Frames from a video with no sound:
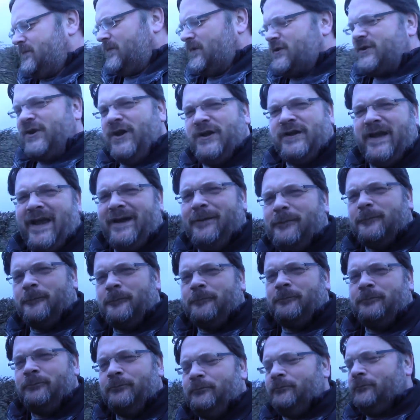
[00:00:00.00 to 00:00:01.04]
Turned out
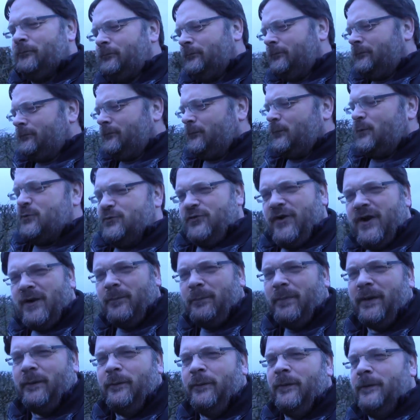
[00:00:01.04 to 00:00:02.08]
it was real
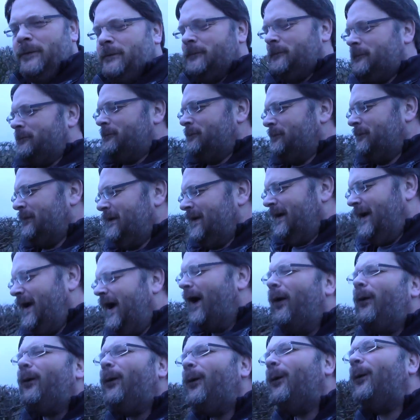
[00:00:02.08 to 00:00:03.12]
poo.
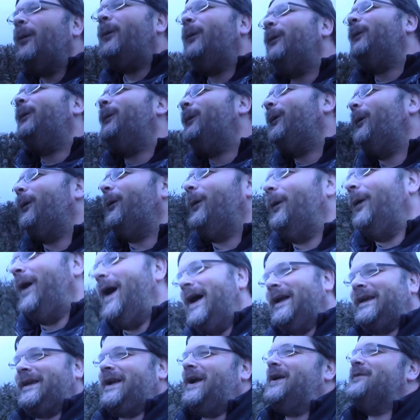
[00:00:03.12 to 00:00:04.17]
Oh,
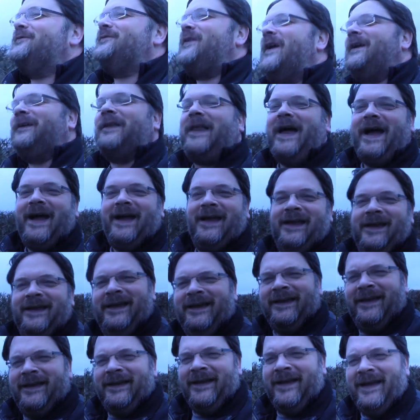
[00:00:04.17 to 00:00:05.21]
I felt that.
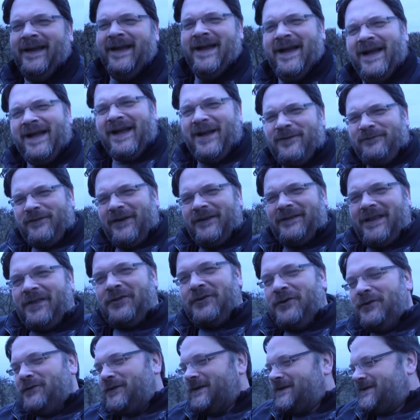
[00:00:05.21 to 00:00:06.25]
I felt that
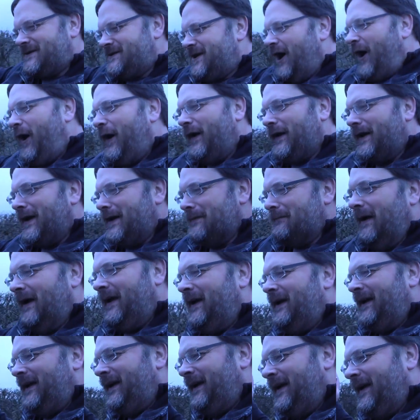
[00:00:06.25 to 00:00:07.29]
through the time.
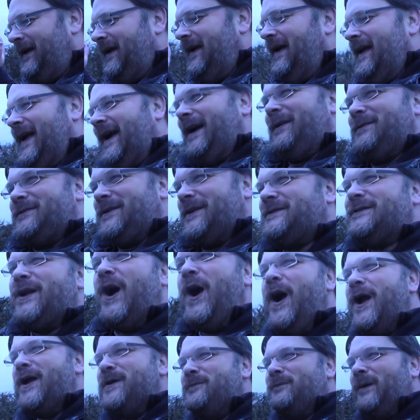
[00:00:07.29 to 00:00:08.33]
That was a
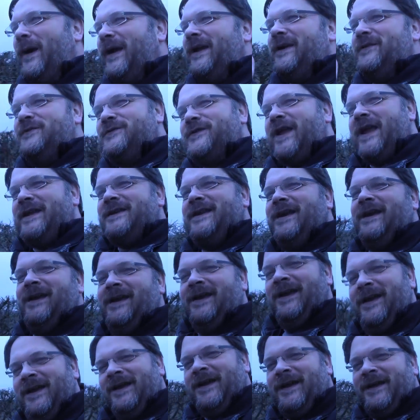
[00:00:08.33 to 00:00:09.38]
time wave sent
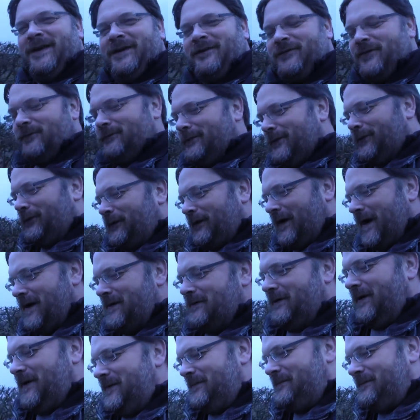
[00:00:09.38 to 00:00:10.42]
from your
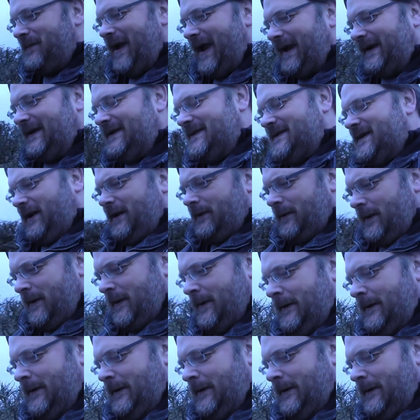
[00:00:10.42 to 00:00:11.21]
groaning back in time.